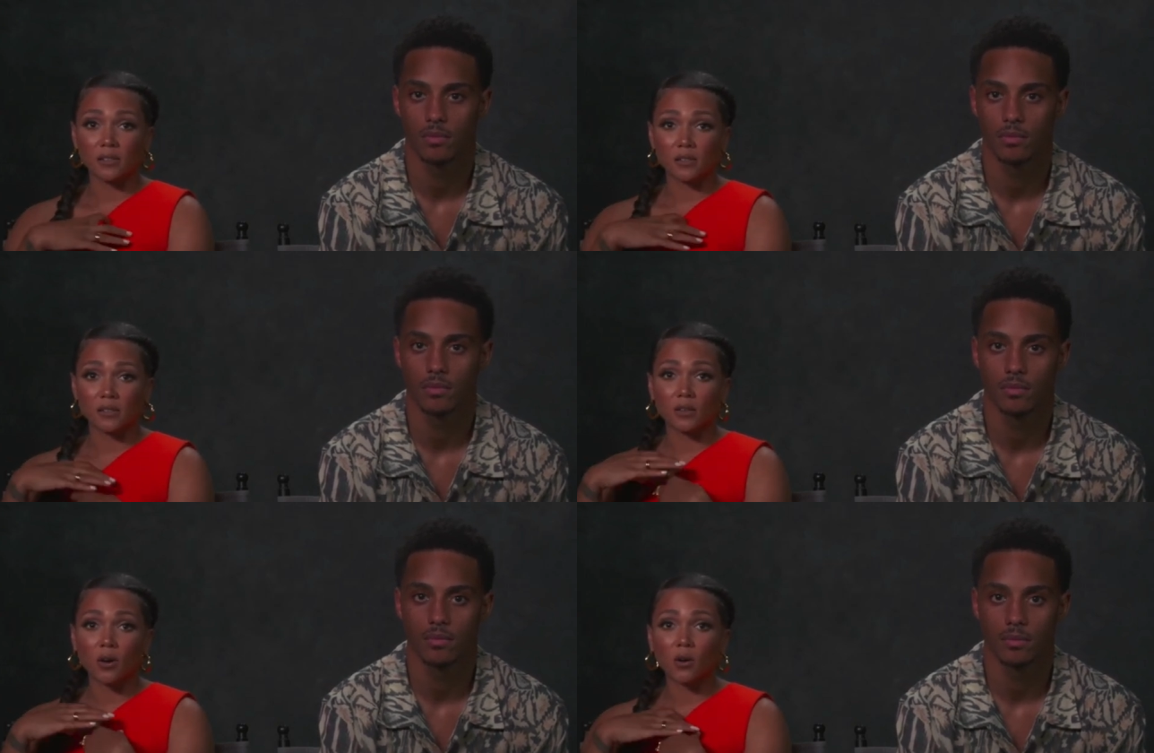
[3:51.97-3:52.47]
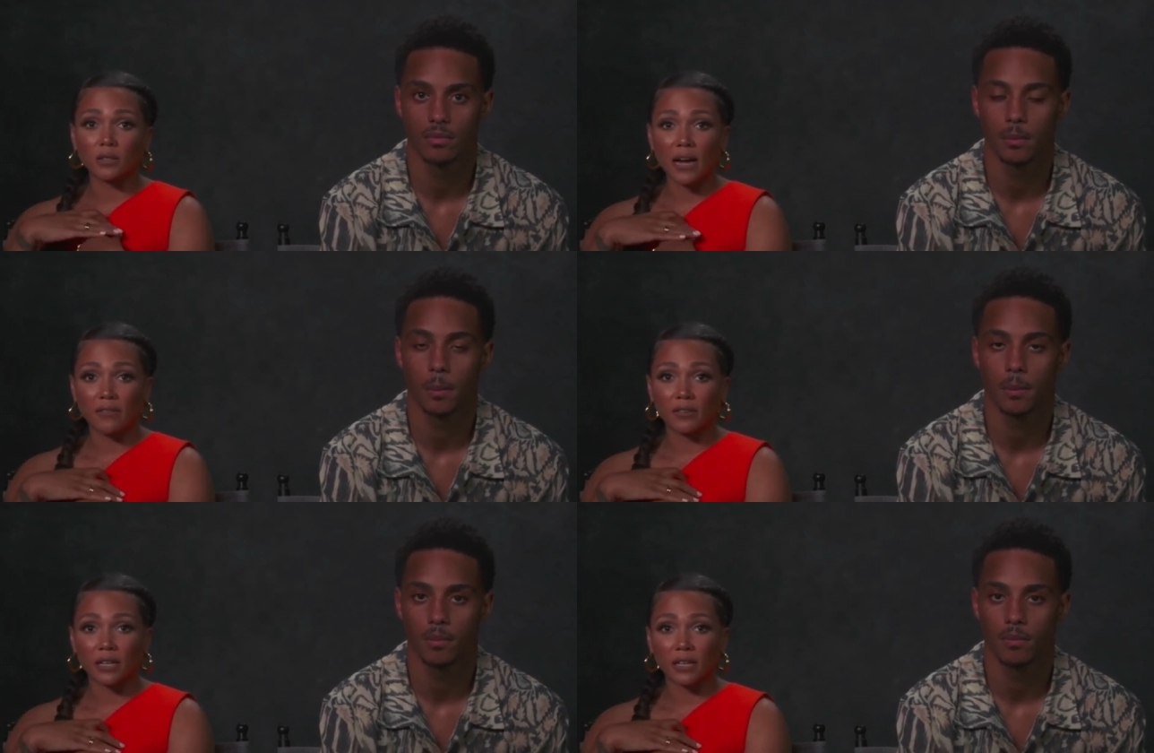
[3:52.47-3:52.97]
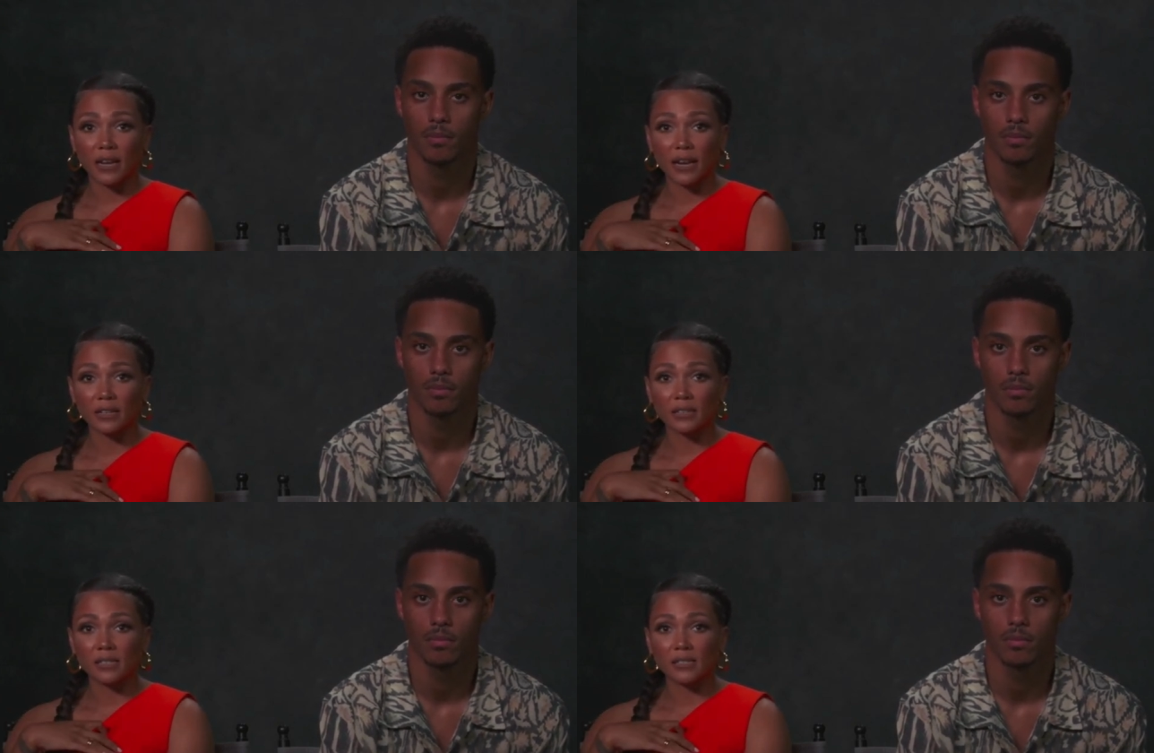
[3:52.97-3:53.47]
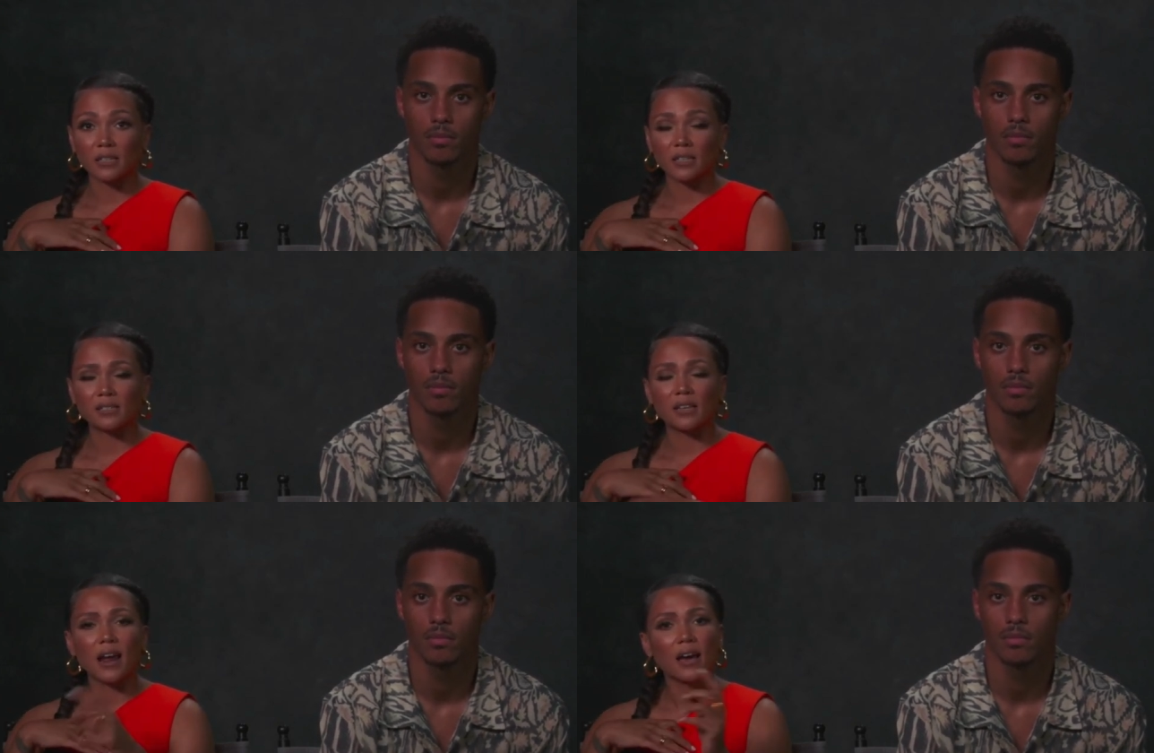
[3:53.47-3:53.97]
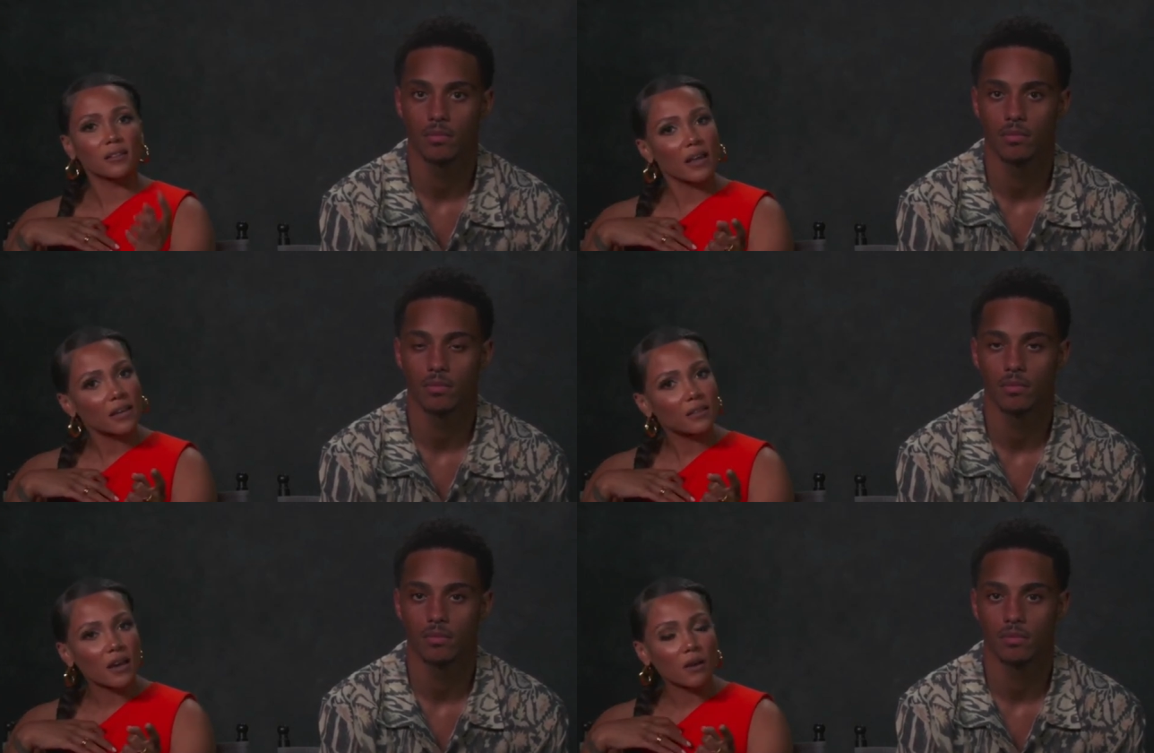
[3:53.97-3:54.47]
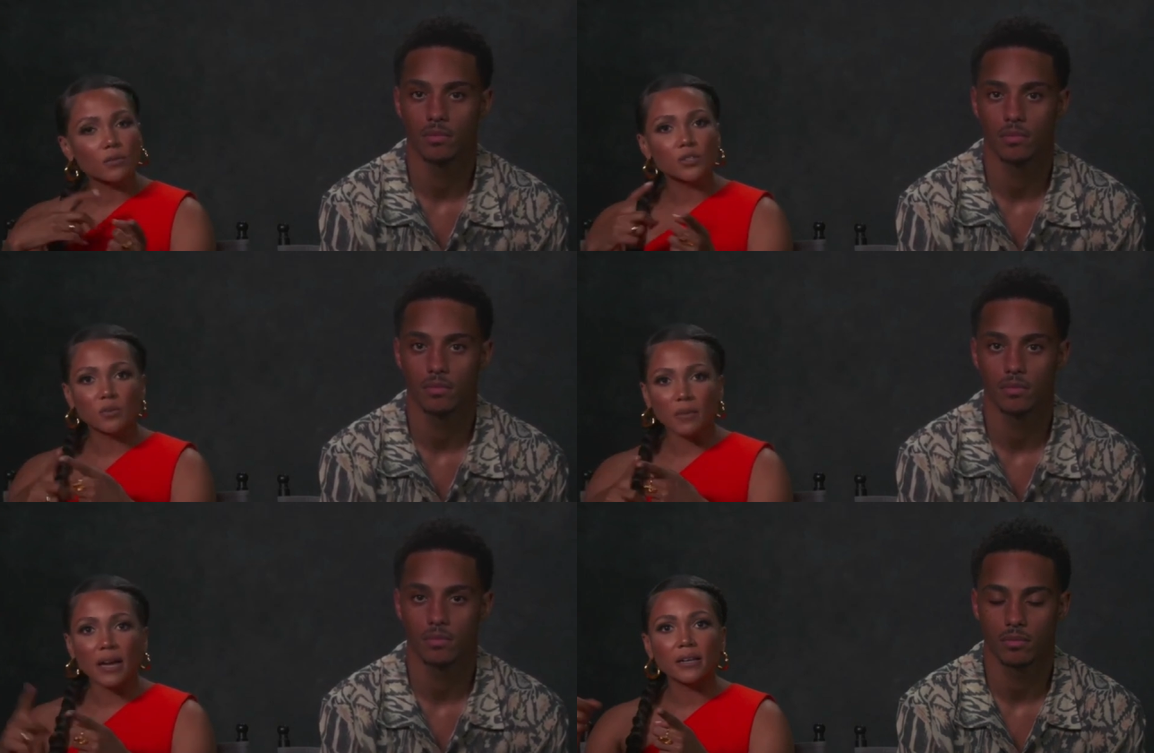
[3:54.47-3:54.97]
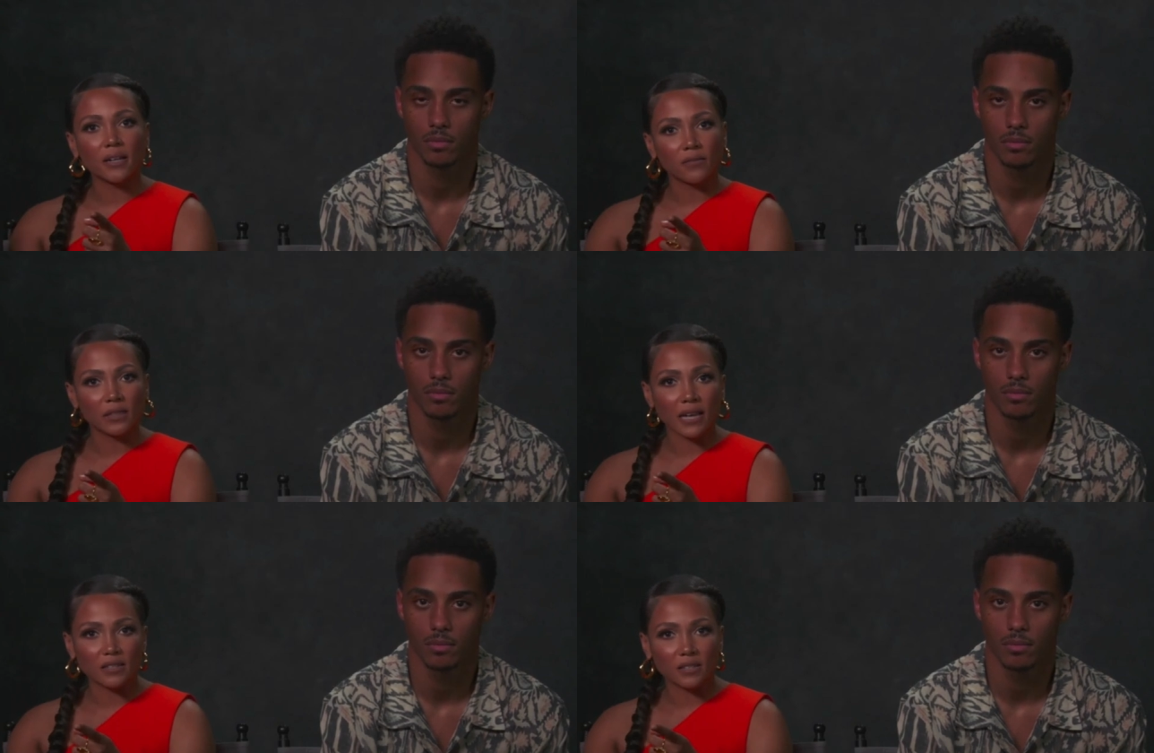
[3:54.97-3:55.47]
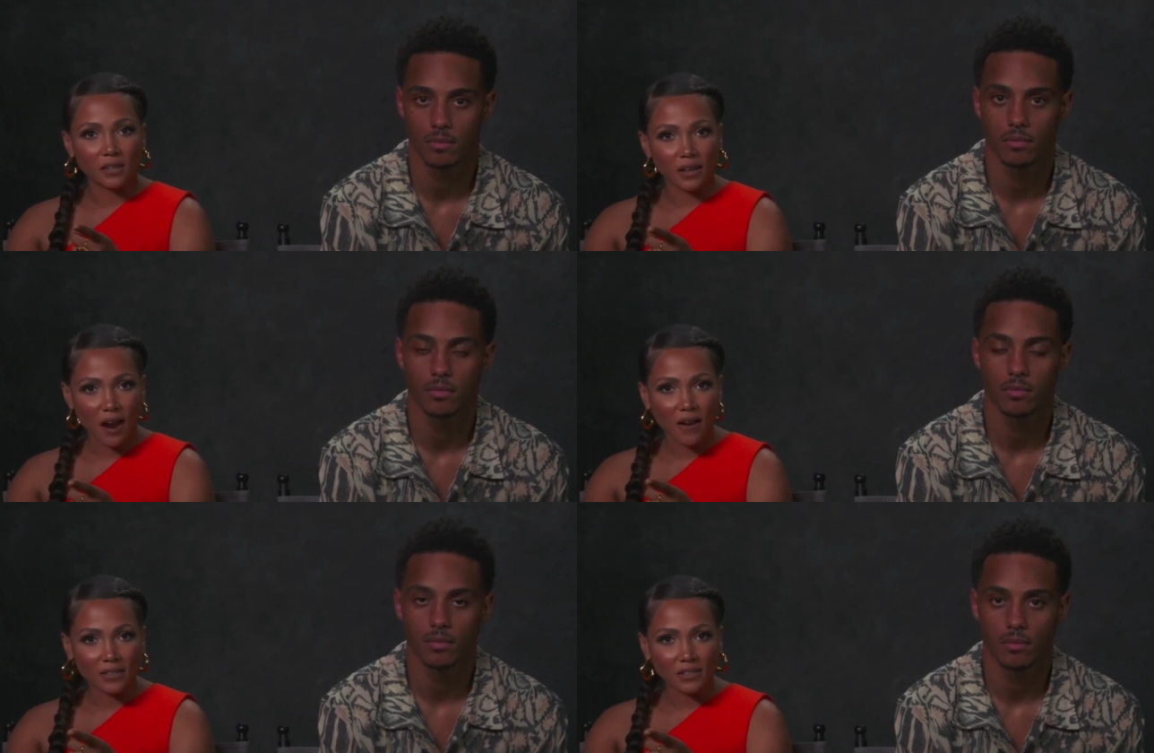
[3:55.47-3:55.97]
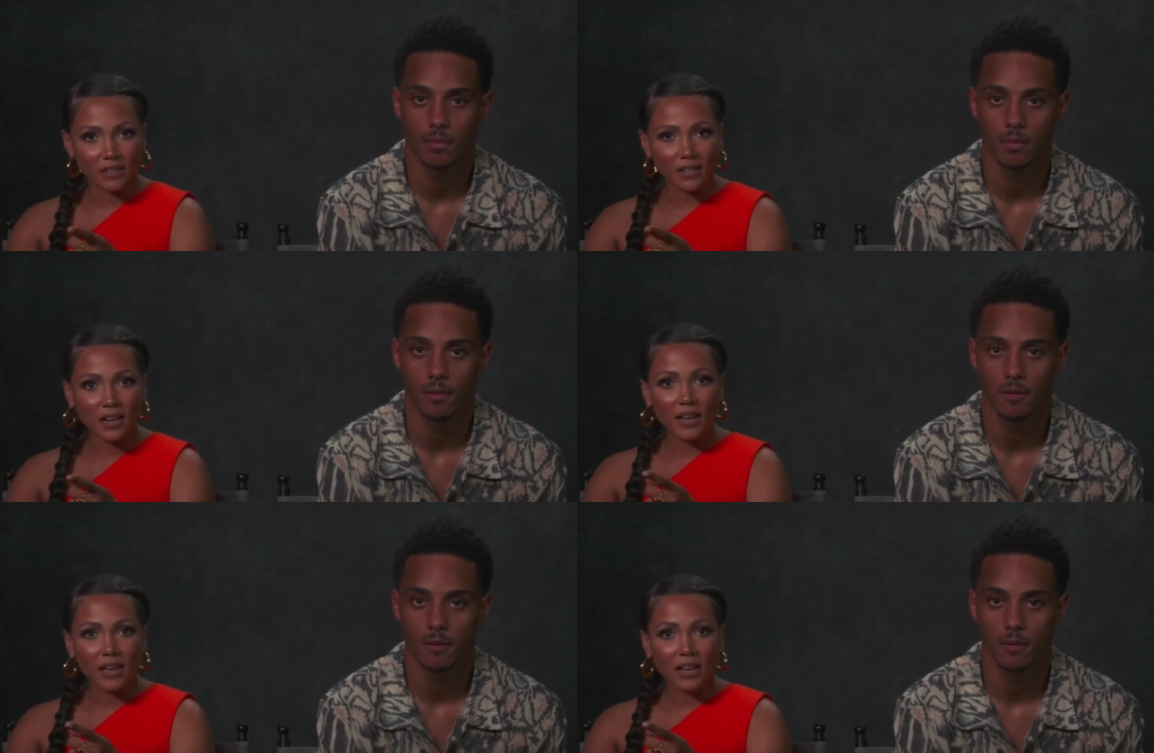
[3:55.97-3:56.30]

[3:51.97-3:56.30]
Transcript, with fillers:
Speaker 1: It's a gold African necklace. And he said, I like that. Would you mind giving that to the character?